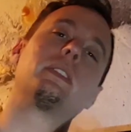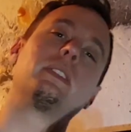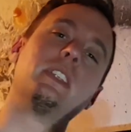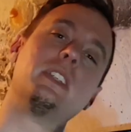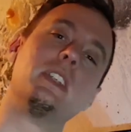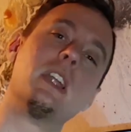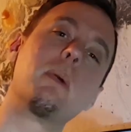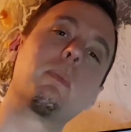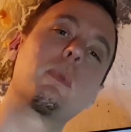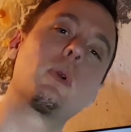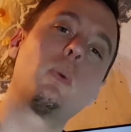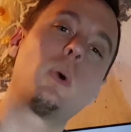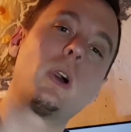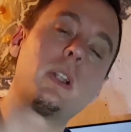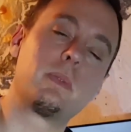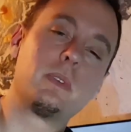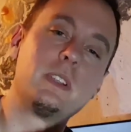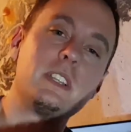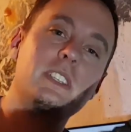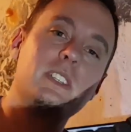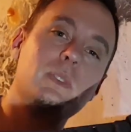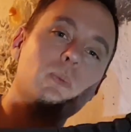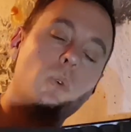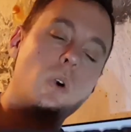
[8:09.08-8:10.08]
The number one
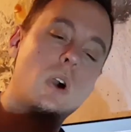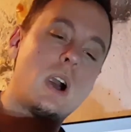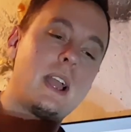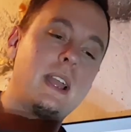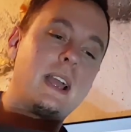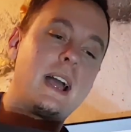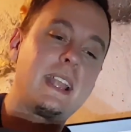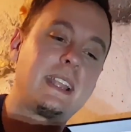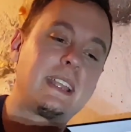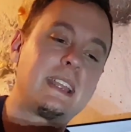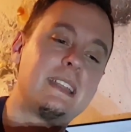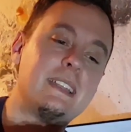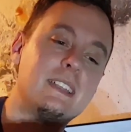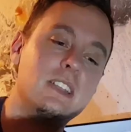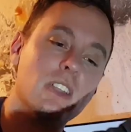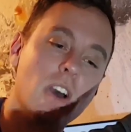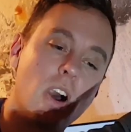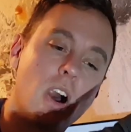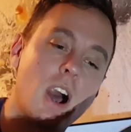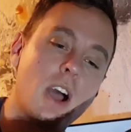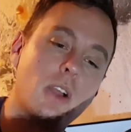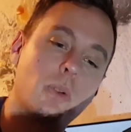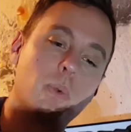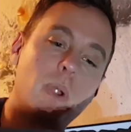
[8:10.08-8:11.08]
reason why I
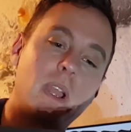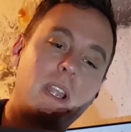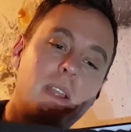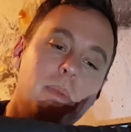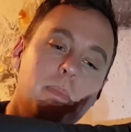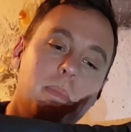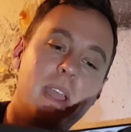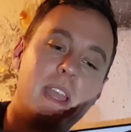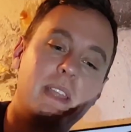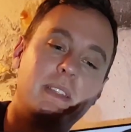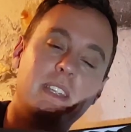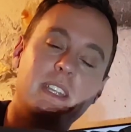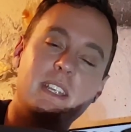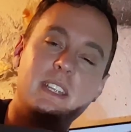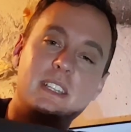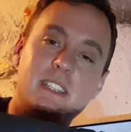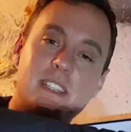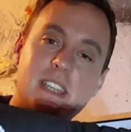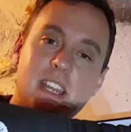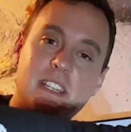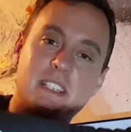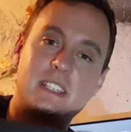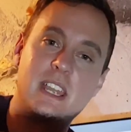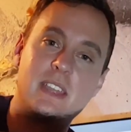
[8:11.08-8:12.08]
cannot recommend
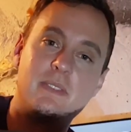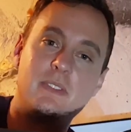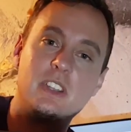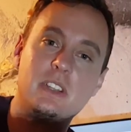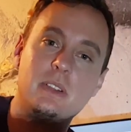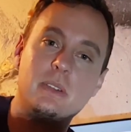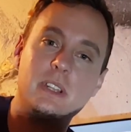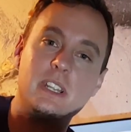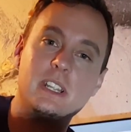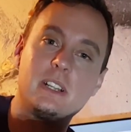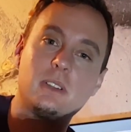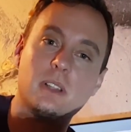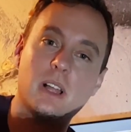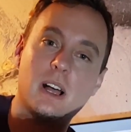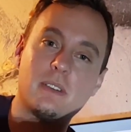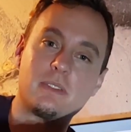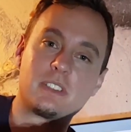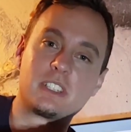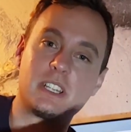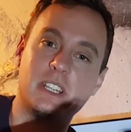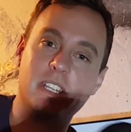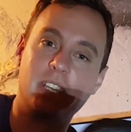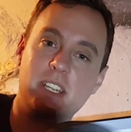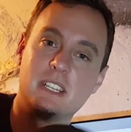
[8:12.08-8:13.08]
these as heavy-duty
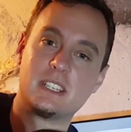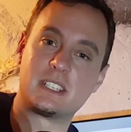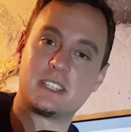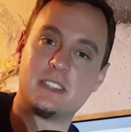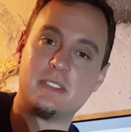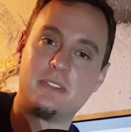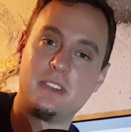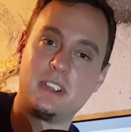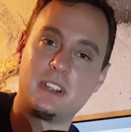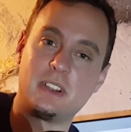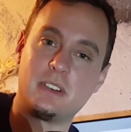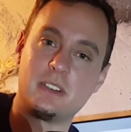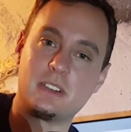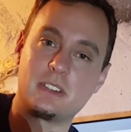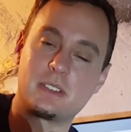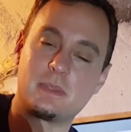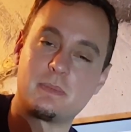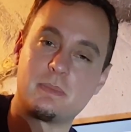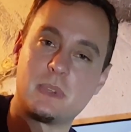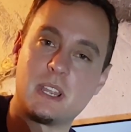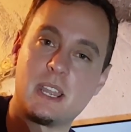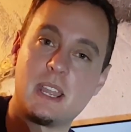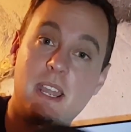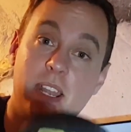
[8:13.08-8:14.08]
gloves is the fingers.
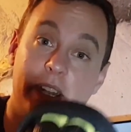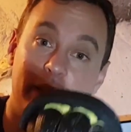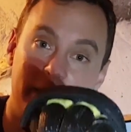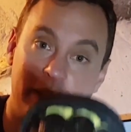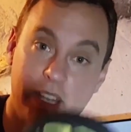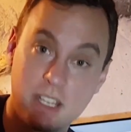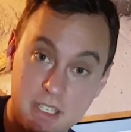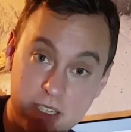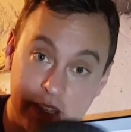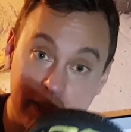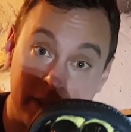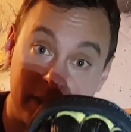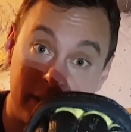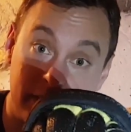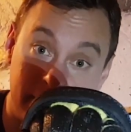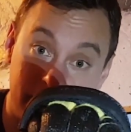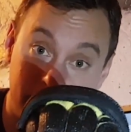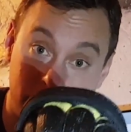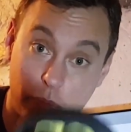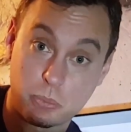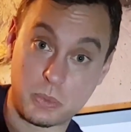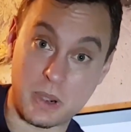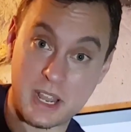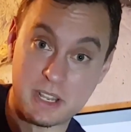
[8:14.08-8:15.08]
Did
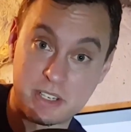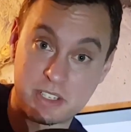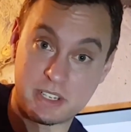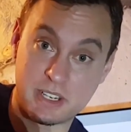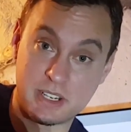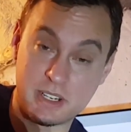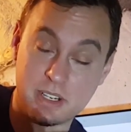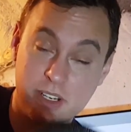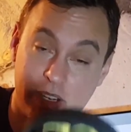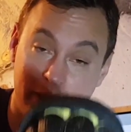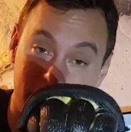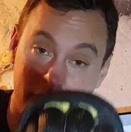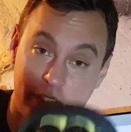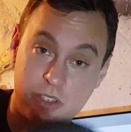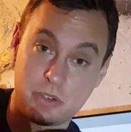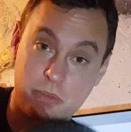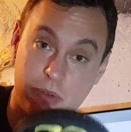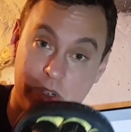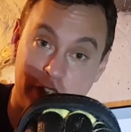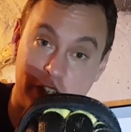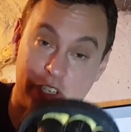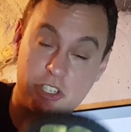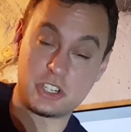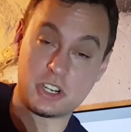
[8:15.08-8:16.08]
the resin
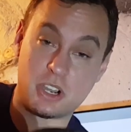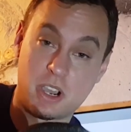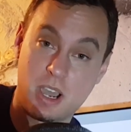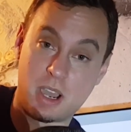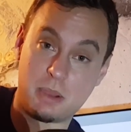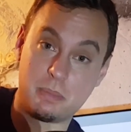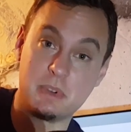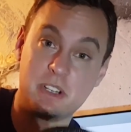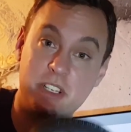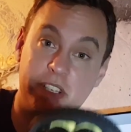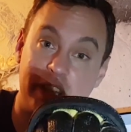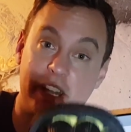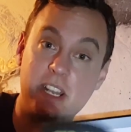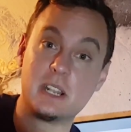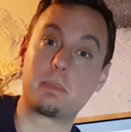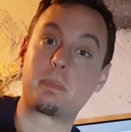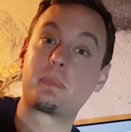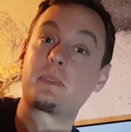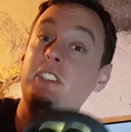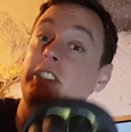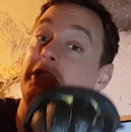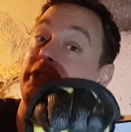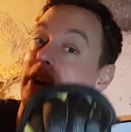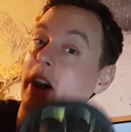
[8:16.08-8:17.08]
do its job? Did
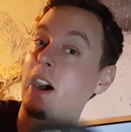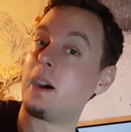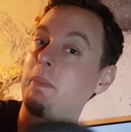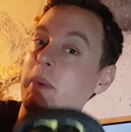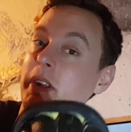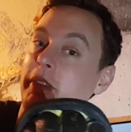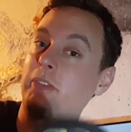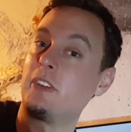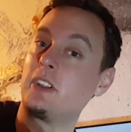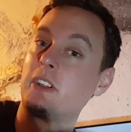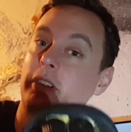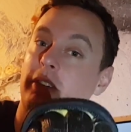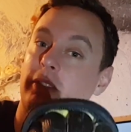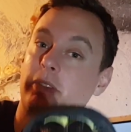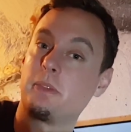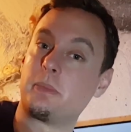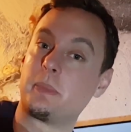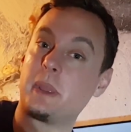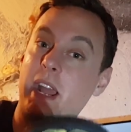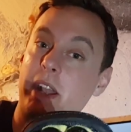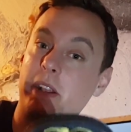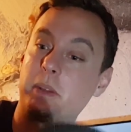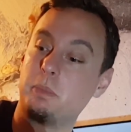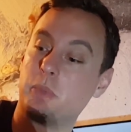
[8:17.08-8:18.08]
it stop my finger
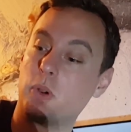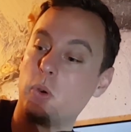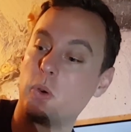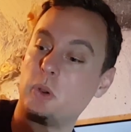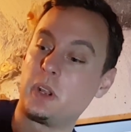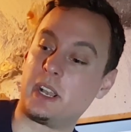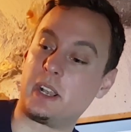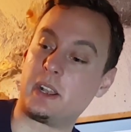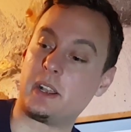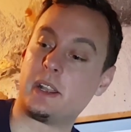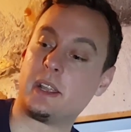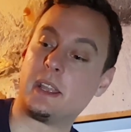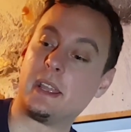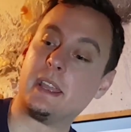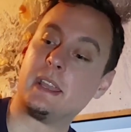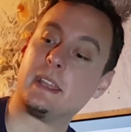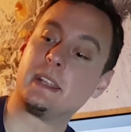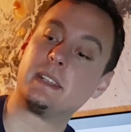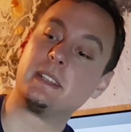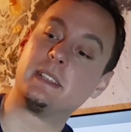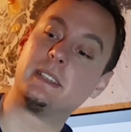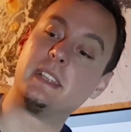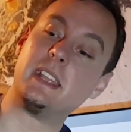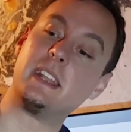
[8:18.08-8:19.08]
from getting broken?
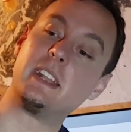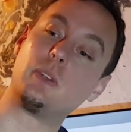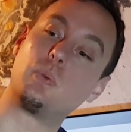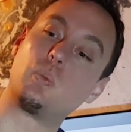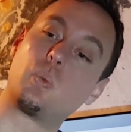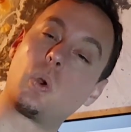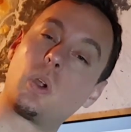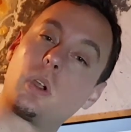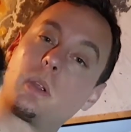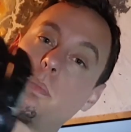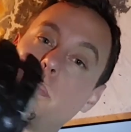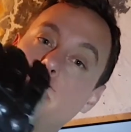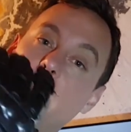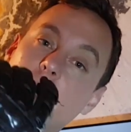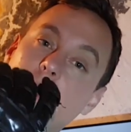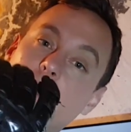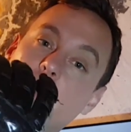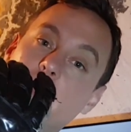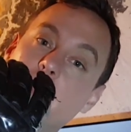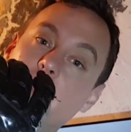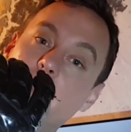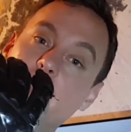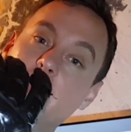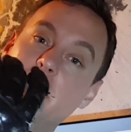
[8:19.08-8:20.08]
Did it work
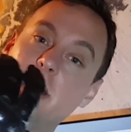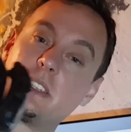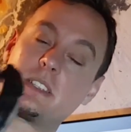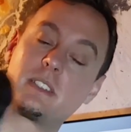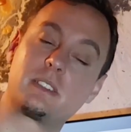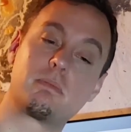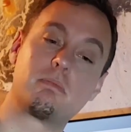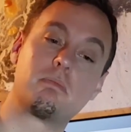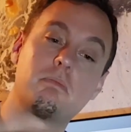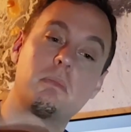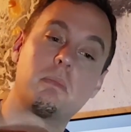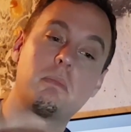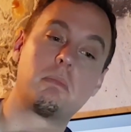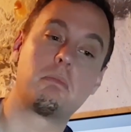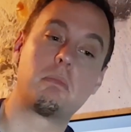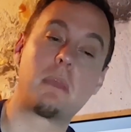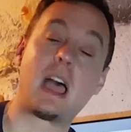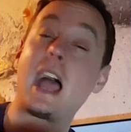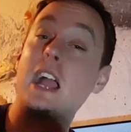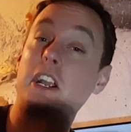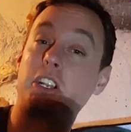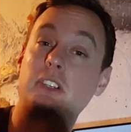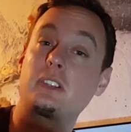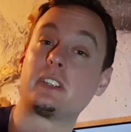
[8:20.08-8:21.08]
better than this?
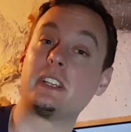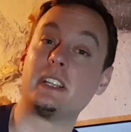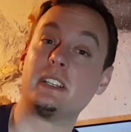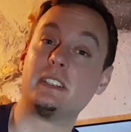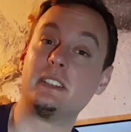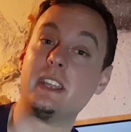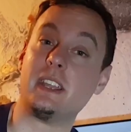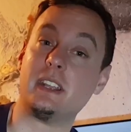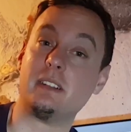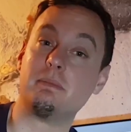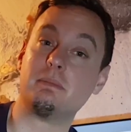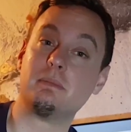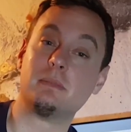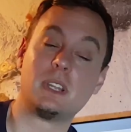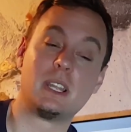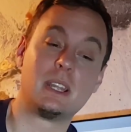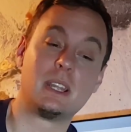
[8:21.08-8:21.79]
Actually, it did.